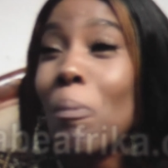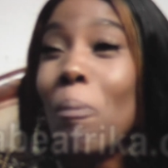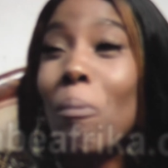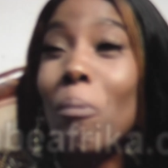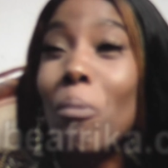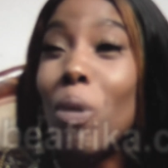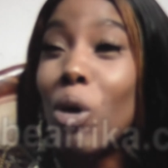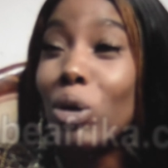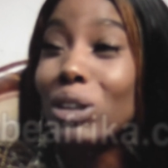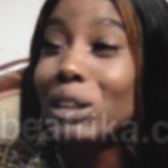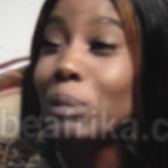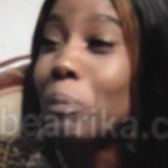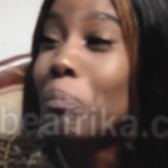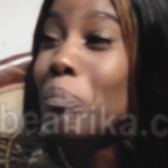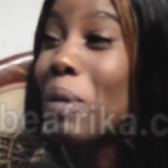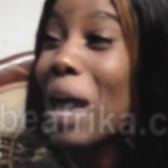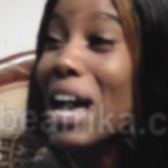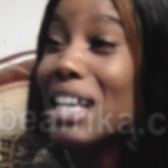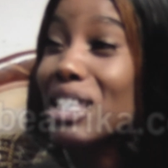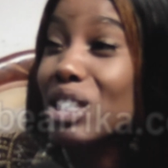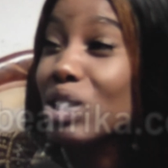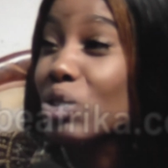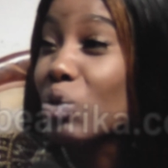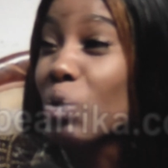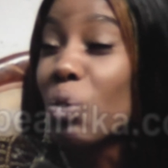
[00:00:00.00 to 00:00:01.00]
most
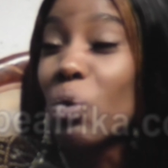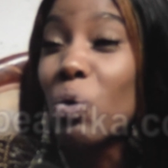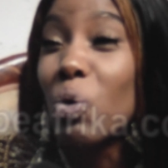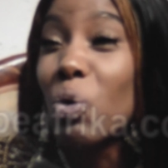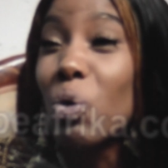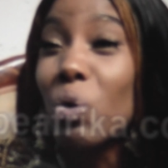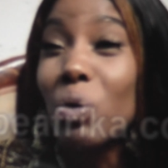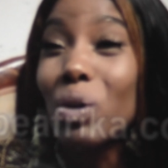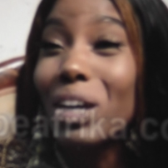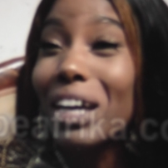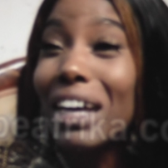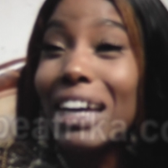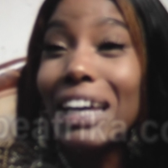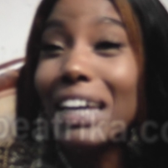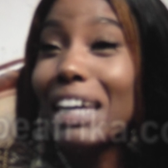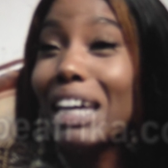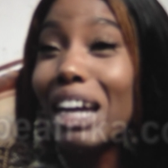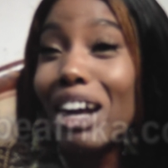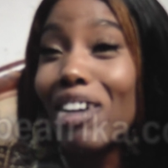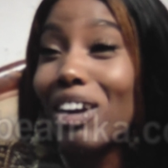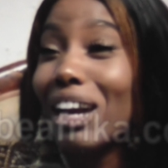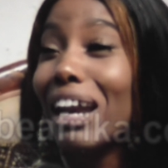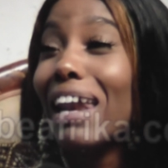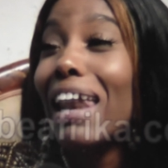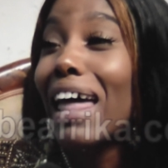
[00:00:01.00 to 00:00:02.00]
best schools
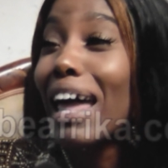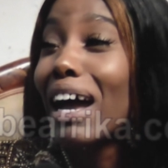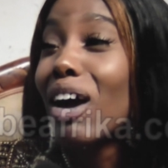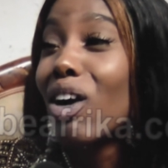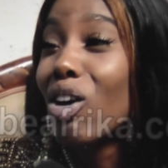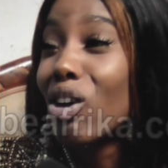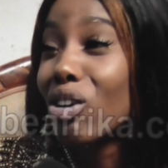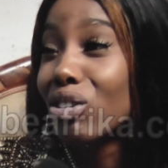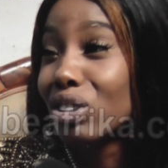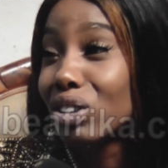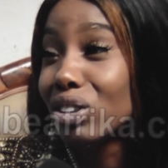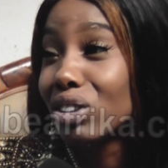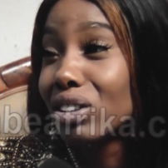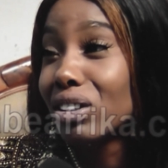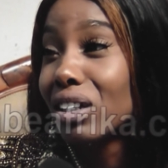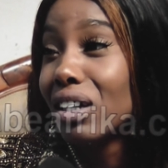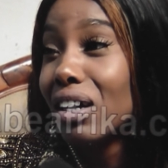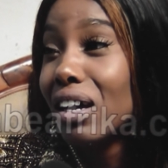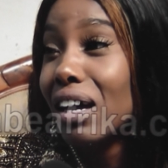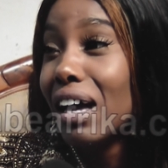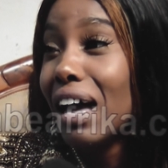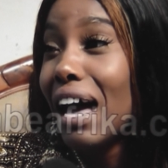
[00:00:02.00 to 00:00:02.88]
here in Lagos.